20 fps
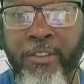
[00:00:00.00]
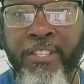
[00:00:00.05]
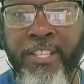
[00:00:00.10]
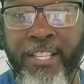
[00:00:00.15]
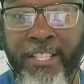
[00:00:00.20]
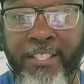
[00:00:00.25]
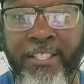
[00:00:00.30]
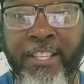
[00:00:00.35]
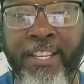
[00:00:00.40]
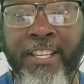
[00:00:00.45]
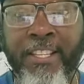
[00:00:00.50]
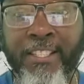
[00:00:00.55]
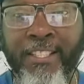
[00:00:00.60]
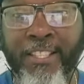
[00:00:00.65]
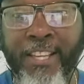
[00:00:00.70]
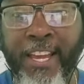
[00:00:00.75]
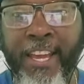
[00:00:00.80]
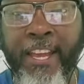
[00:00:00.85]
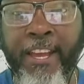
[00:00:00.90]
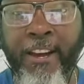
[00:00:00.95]
This
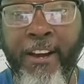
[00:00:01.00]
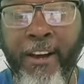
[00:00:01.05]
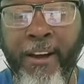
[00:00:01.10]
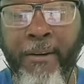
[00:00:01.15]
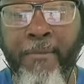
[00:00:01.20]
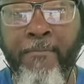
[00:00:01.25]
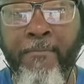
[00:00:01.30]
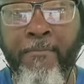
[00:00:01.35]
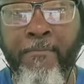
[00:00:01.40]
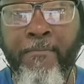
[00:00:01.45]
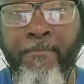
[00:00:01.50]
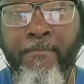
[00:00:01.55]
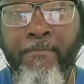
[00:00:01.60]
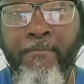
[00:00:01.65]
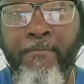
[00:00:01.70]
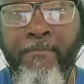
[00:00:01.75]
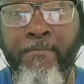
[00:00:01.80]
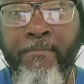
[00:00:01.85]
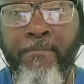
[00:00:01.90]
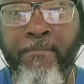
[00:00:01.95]
is a
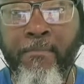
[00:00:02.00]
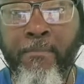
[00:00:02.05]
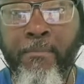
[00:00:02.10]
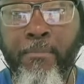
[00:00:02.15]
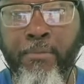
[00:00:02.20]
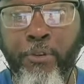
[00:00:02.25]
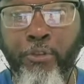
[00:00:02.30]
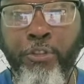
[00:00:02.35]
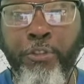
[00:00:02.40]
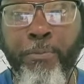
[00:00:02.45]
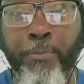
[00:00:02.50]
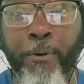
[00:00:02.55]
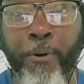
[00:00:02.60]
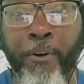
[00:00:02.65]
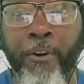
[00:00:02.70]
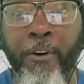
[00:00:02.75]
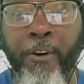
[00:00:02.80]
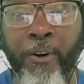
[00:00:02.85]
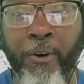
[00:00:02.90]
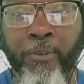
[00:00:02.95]
Bruce
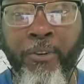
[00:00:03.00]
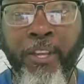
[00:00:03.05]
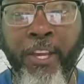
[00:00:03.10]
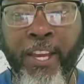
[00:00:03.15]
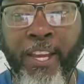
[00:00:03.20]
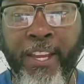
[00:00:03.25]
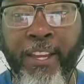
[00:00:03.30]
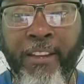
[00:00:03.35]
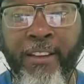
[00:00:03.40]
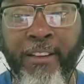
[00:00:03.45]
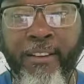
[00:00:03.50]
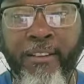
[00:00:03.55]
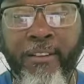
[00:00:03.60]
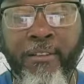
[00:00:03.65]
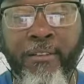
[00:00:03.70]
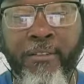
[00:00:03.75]
Pearl. Okay.